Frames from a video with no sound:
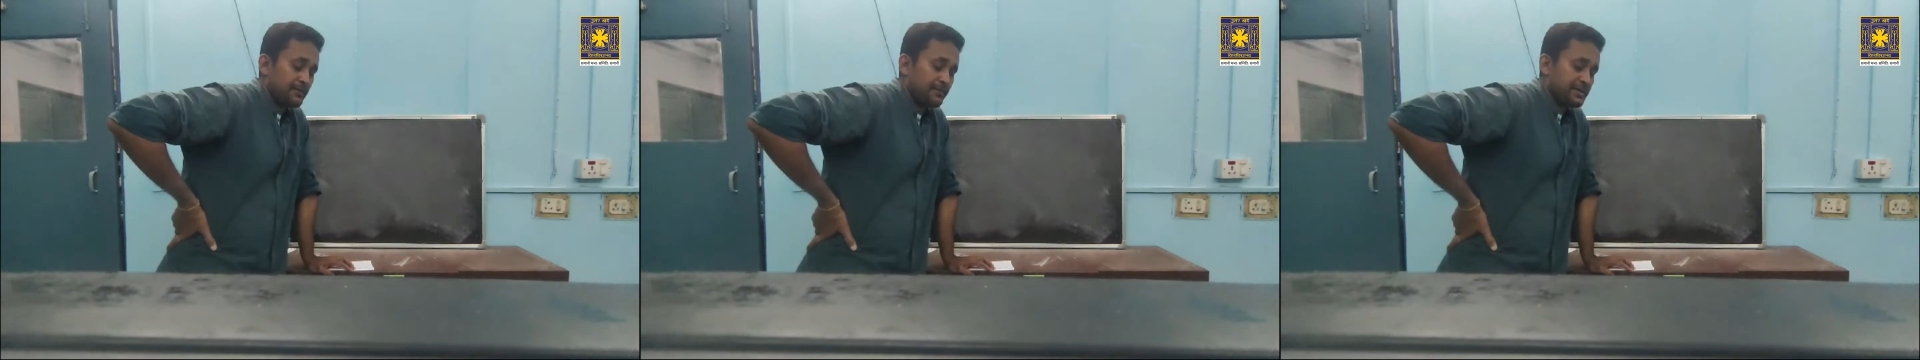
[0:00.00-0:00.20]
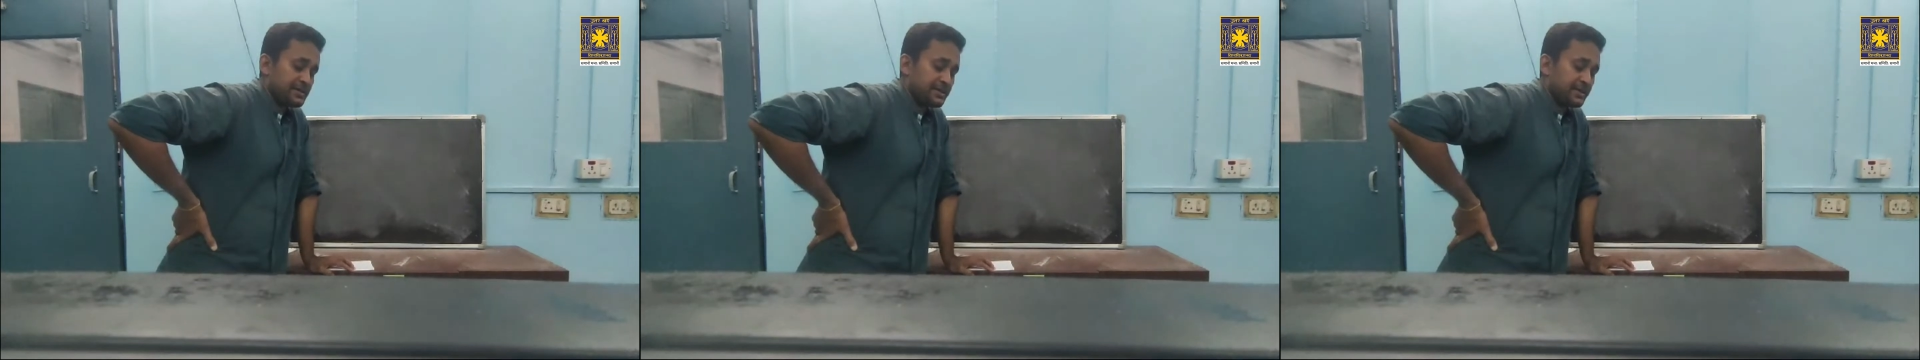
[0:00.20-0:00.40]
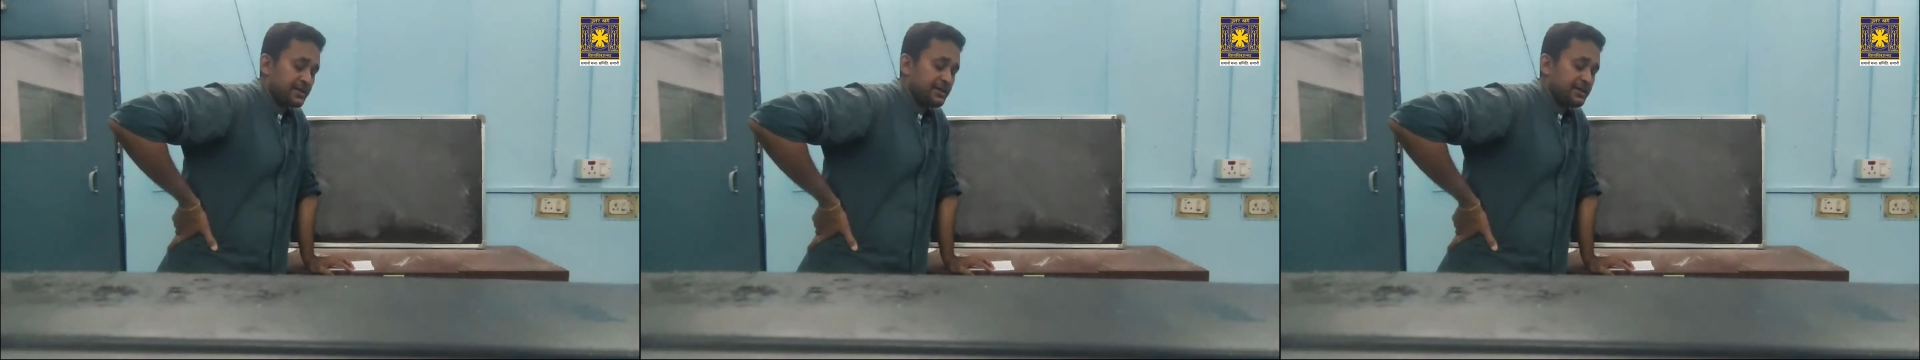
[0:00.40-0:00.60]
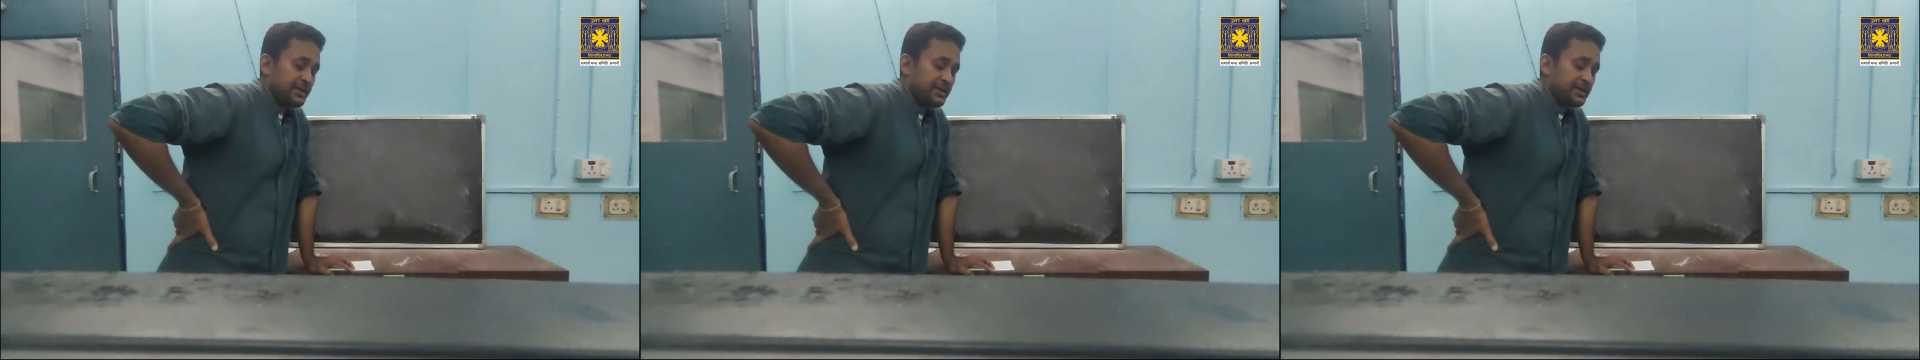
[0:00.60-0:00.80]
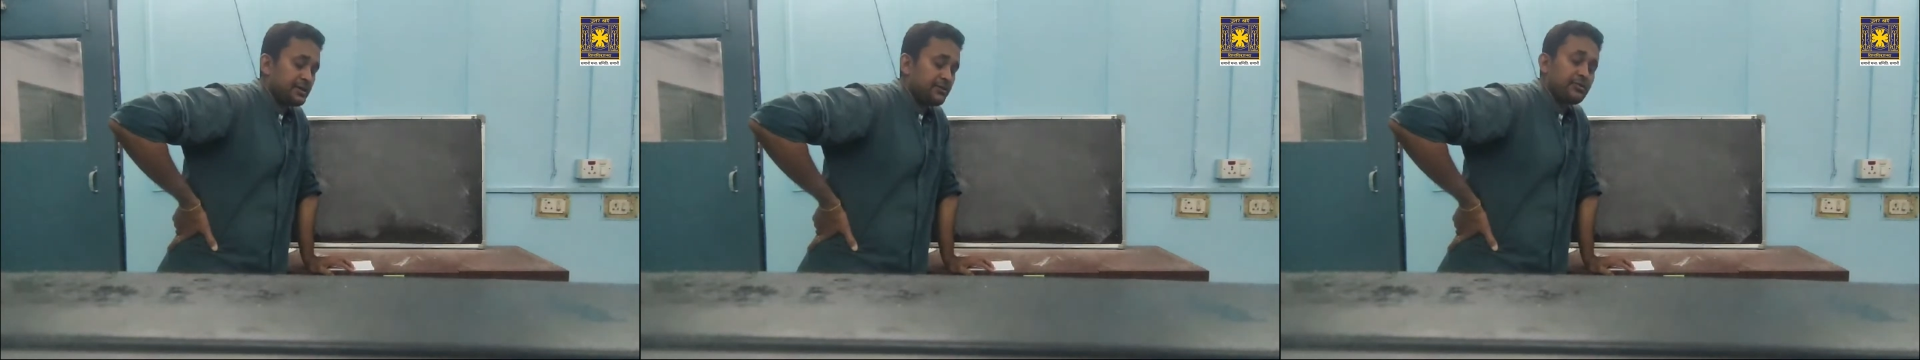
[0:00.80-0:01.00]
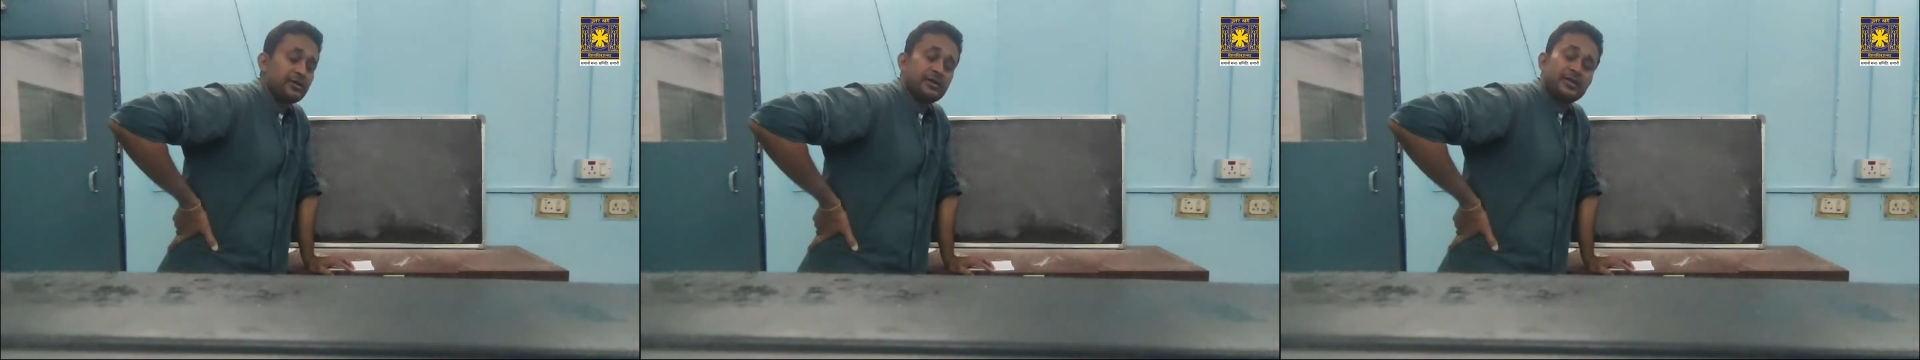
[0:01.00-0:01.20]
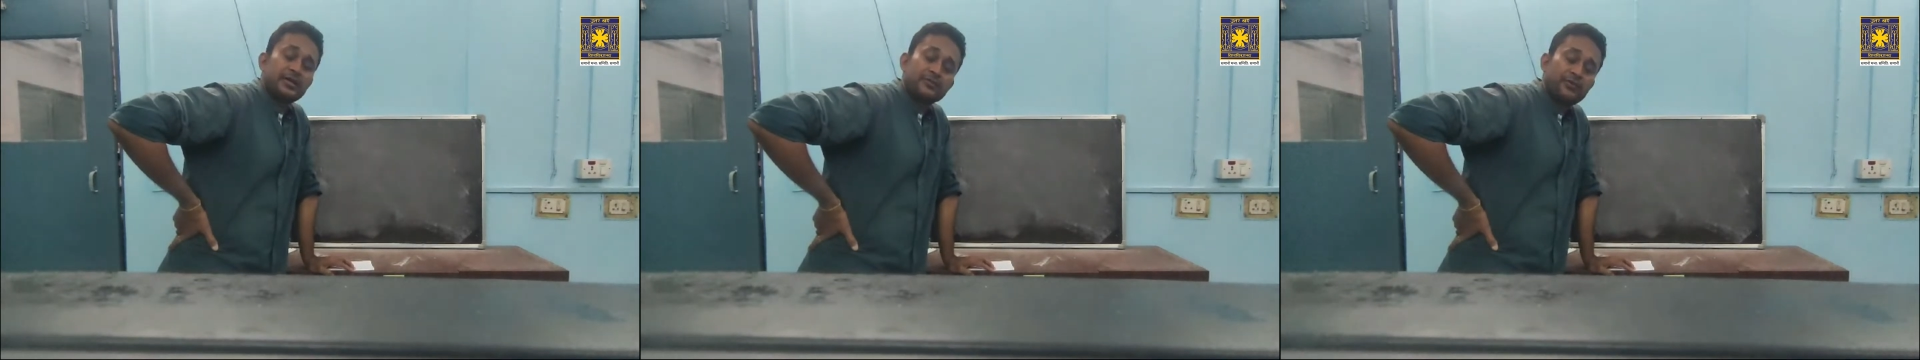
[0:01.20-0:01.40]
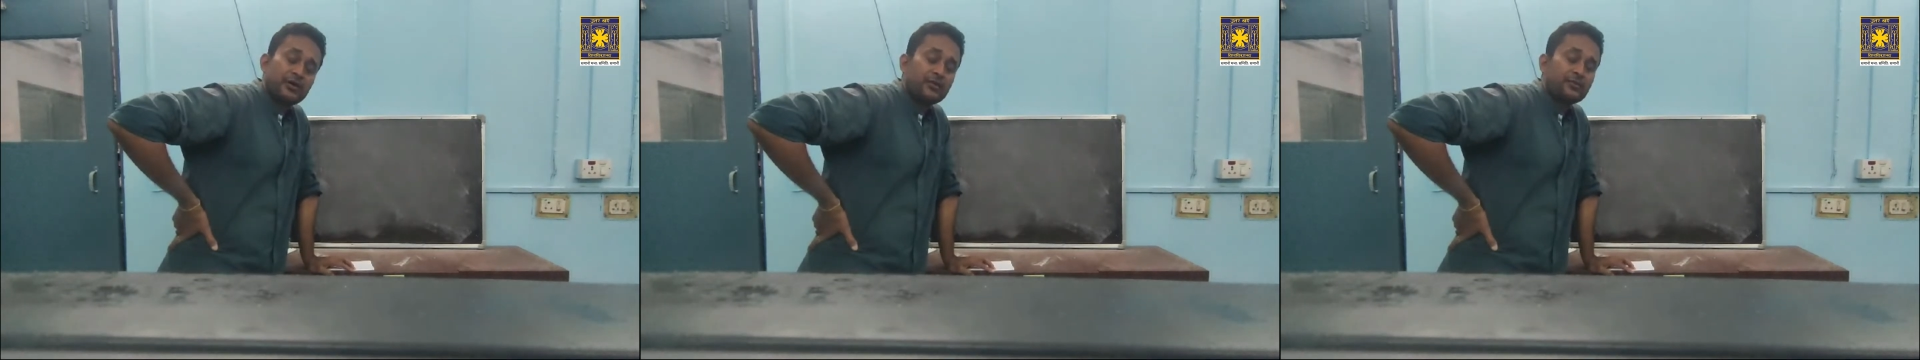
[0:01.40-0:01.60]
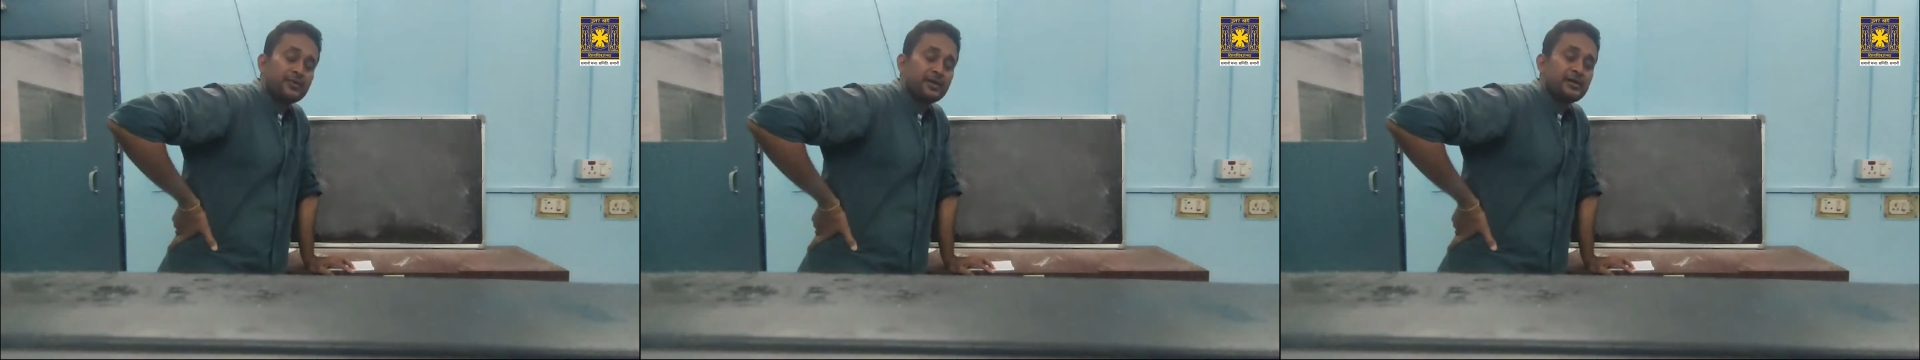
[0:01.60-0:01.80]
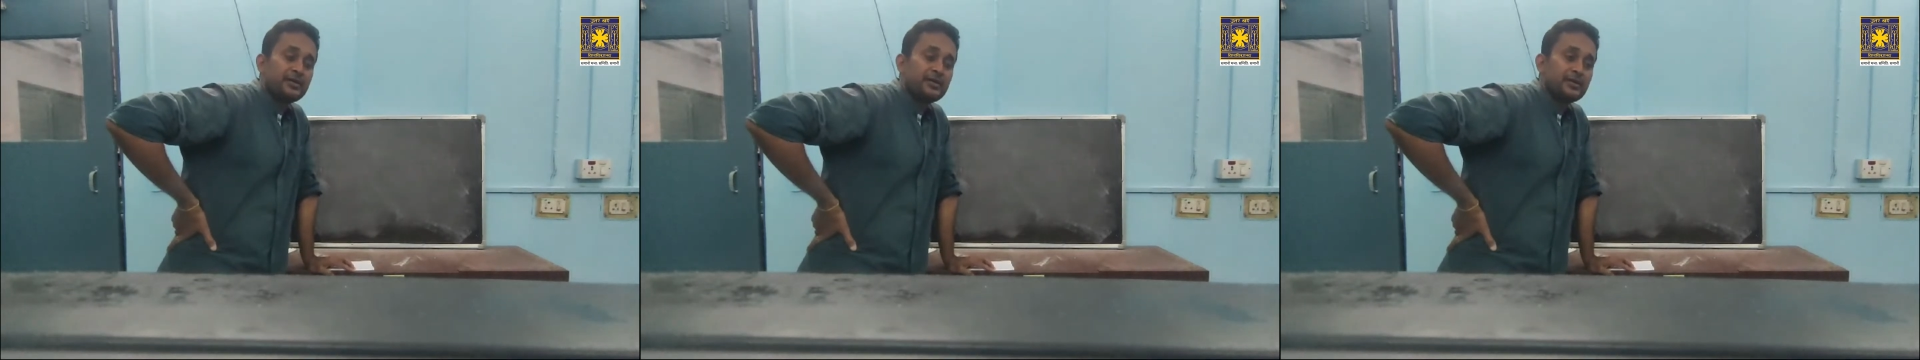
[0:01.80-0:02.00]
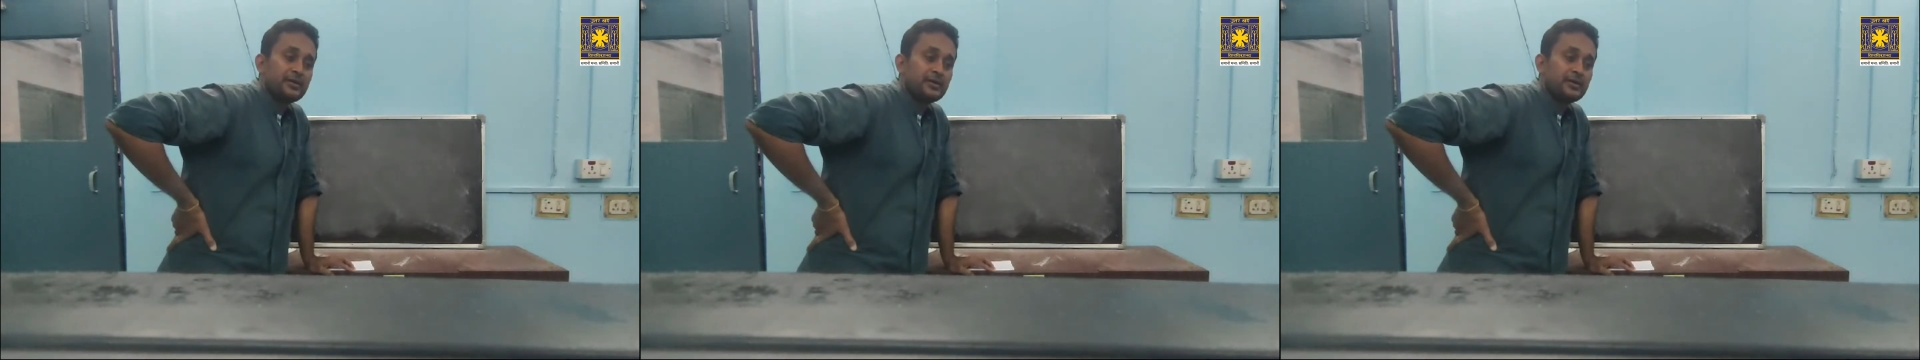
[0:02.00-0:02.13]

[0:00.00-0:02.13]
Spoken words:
Basically, in our environment,